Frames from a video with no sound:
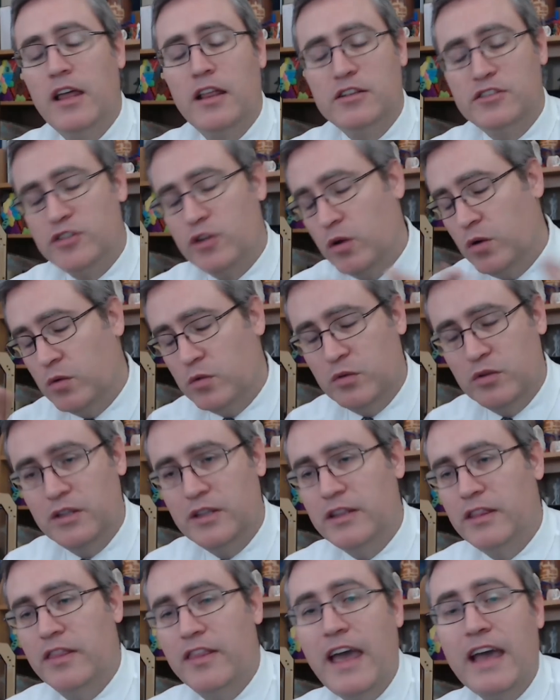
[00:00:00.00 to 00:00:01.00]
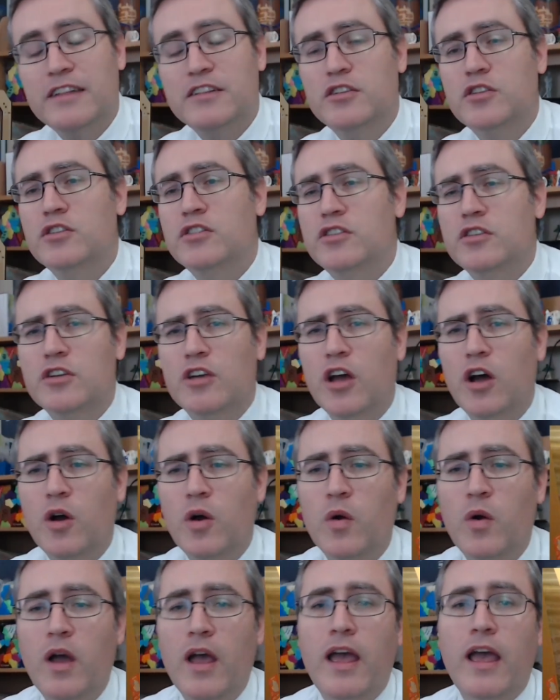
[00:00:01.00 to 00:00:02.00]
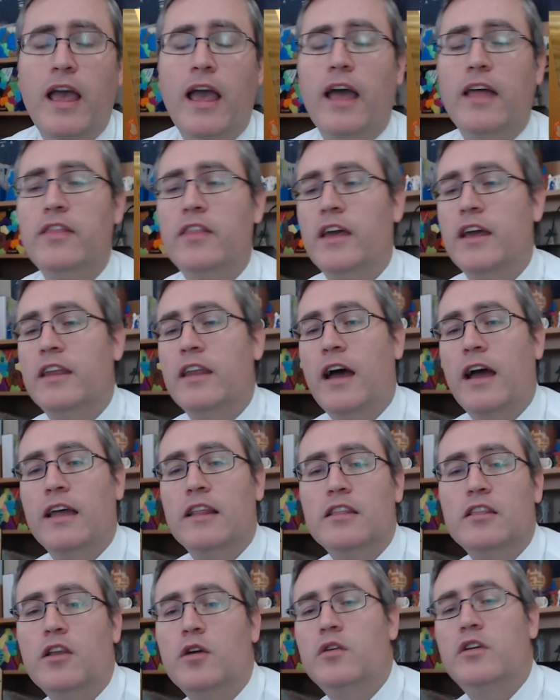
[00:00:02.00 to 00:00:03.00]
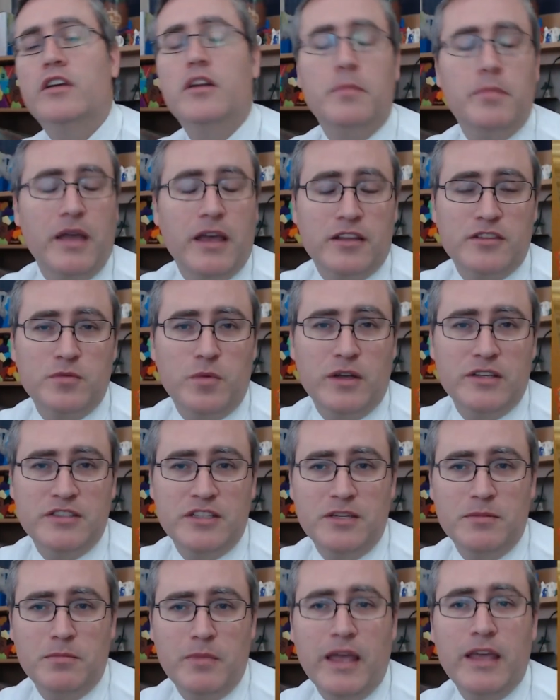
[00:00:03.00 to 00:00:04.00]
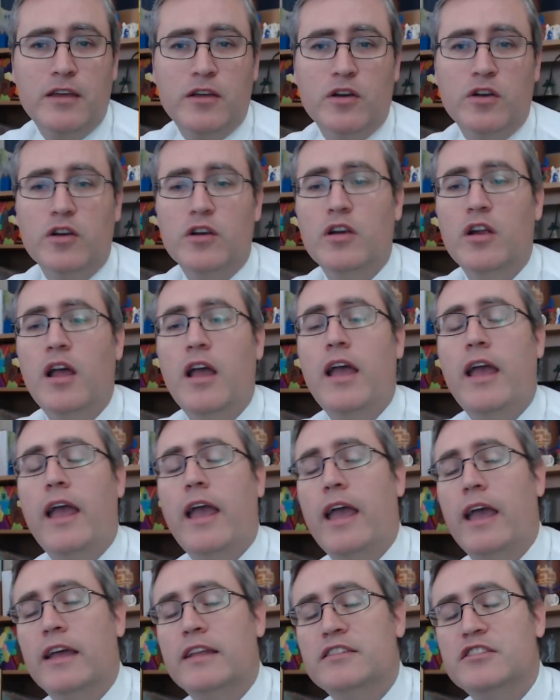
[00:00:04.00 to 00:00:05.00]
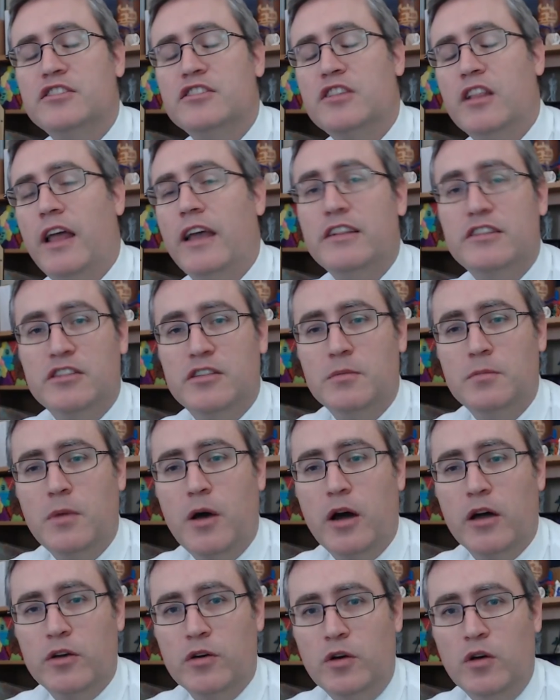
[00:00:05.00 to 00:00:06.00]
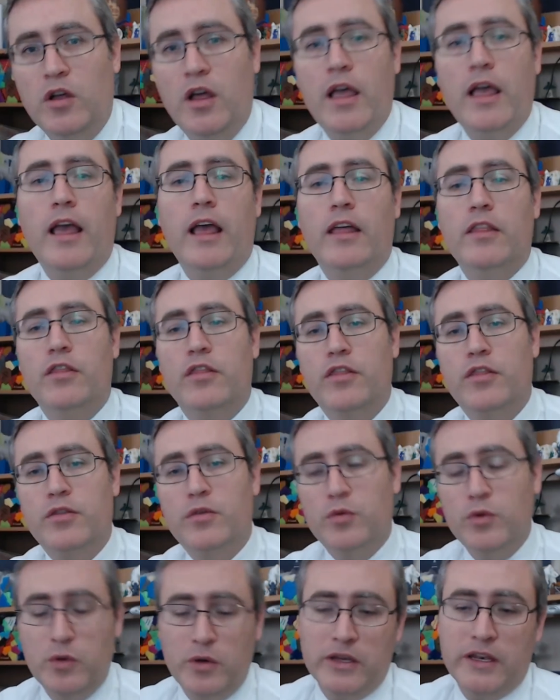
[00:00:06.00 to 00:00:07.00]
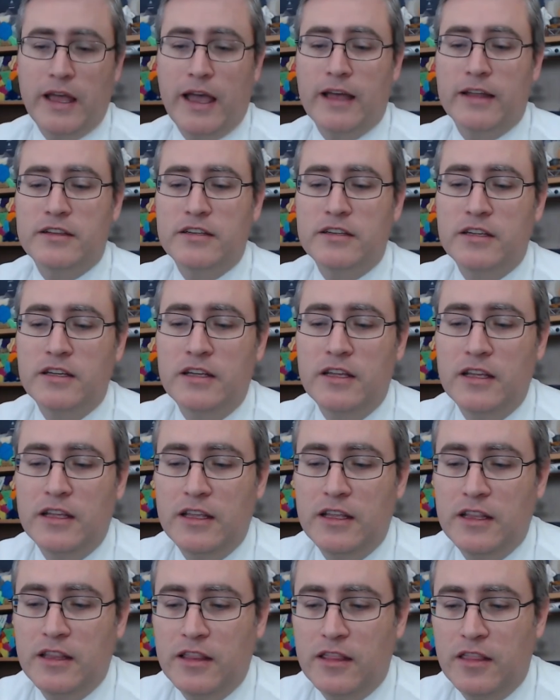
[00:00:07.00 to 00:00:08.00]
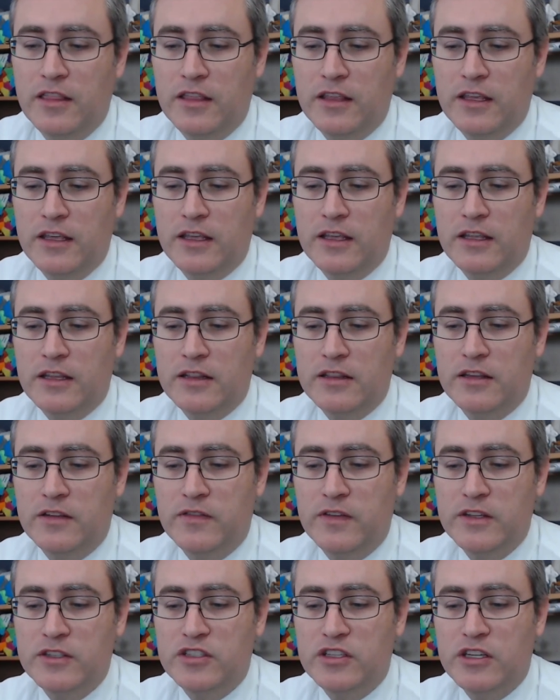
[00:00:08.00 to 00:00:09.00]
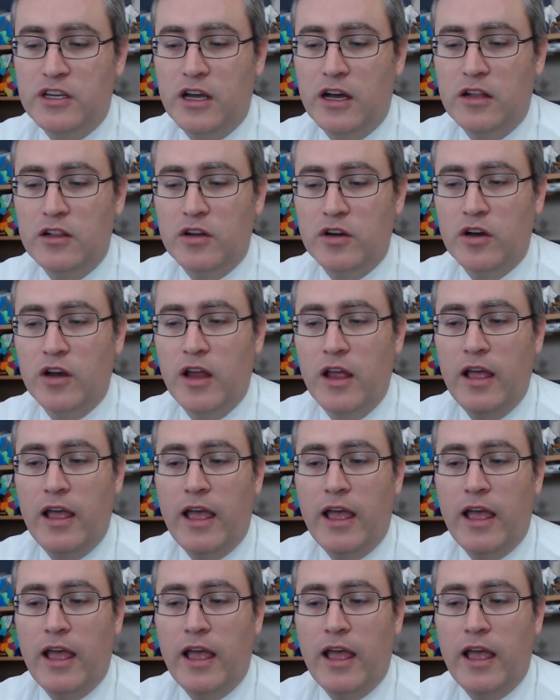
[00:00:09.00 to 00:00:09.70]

So that's good to go. And then I loaded up X Y Z Maker and sliced the model and threw it at the DaVinci Color.